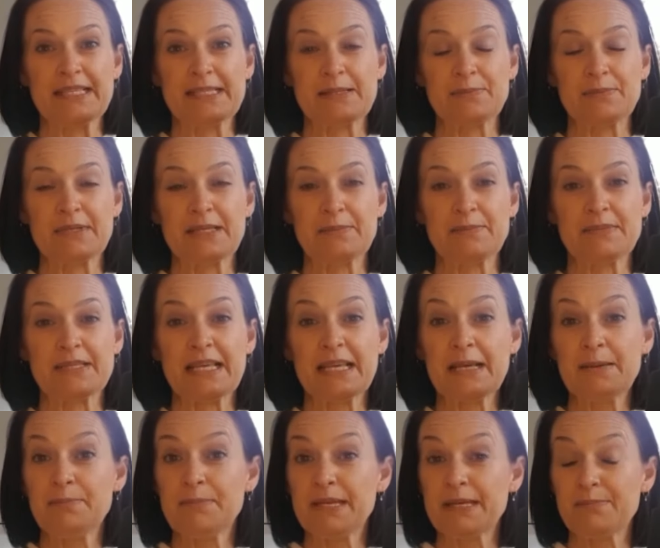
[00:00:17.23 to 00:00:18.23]
symptoms,
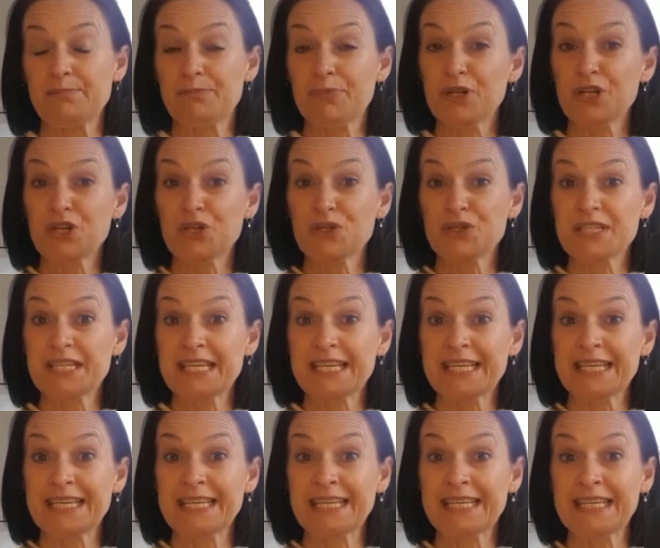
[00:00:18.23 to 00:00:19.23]
be it
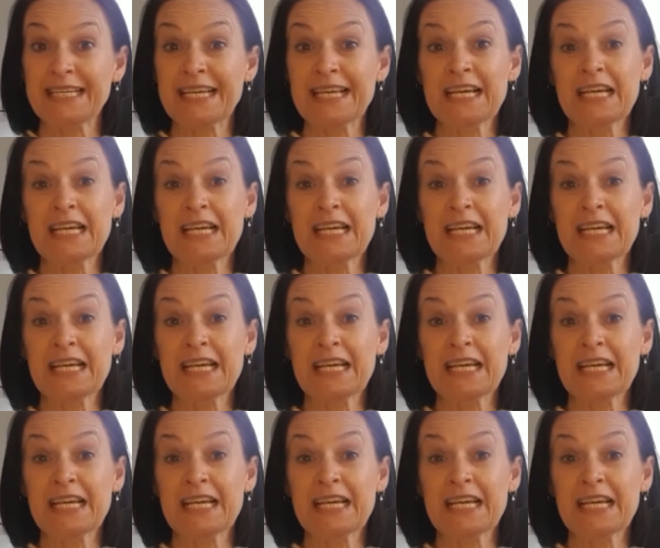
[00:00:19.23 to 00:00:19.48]
bloating,